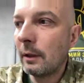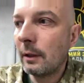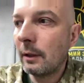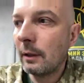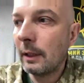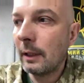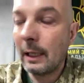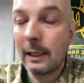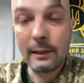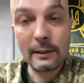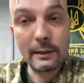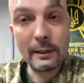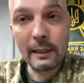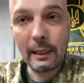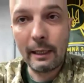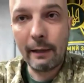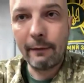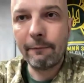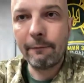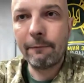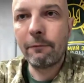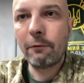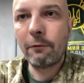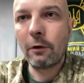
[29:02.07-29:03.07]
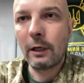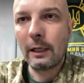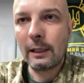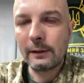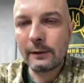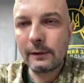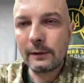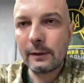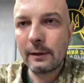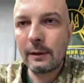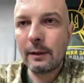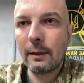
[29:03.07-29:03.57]
uh, and safe for
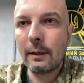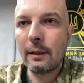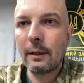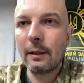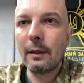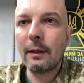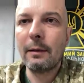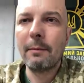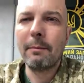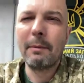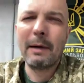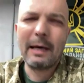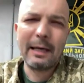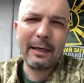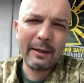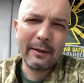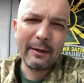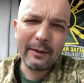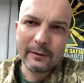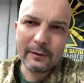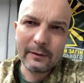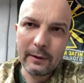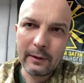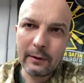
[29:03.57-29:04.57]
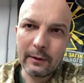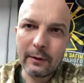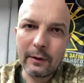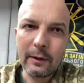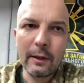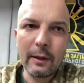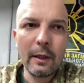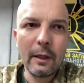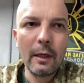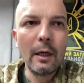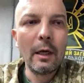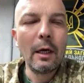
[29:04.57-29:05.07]
us. Uh, but it isn't.
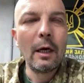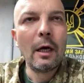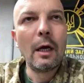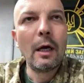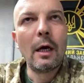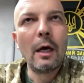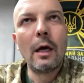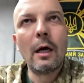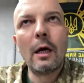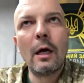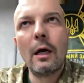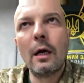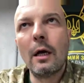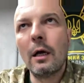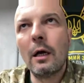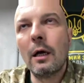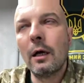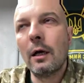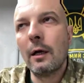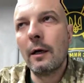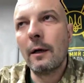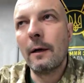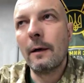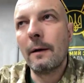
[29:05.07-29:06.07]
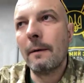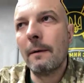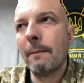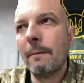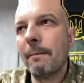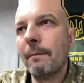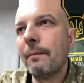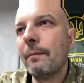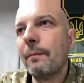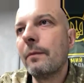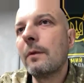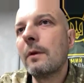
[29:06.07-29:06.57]
Uh,
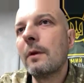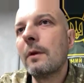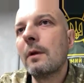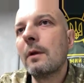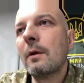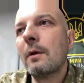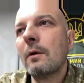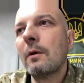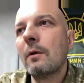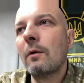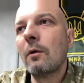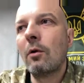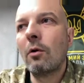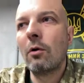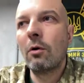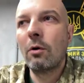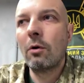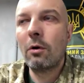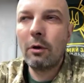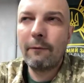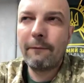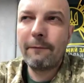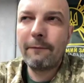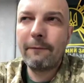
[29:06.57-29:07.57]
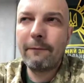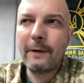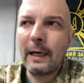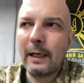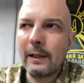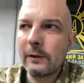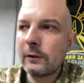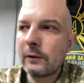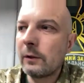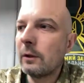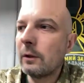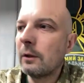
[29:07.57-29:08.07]
all of
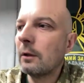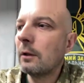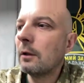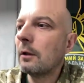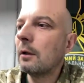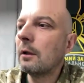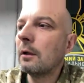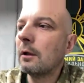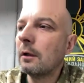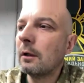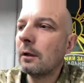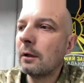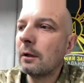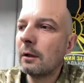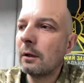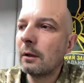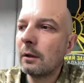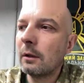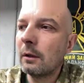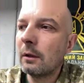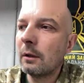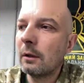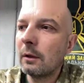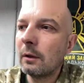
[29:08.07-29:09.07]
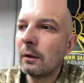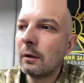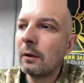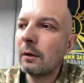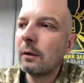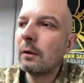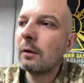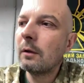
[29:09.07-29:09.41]
us uh,